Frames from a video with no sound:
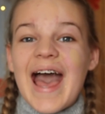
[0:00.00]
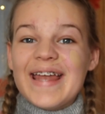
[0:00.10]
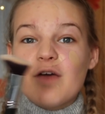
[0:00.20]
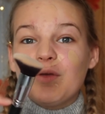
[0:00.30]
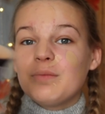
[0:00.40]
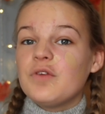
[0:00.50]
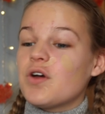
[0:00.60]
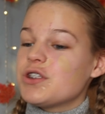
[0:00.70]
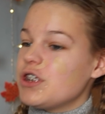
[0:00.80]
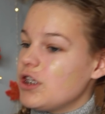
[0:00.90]
And now I'm going to move
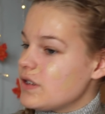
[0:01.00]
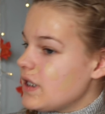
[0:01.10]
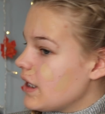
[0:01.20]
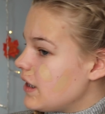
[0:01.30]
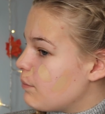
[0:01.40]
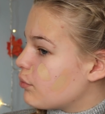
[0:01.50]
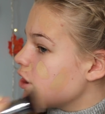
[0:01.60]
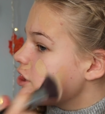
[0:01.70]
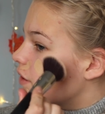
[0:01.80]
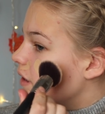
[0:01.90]
on to using the
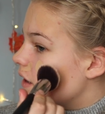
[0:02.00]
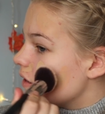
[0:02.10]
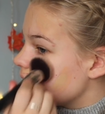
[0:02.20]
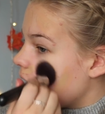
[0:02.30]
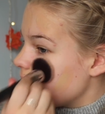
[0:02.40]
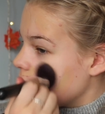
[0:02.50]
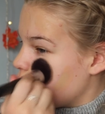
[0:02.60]
brush on the other side,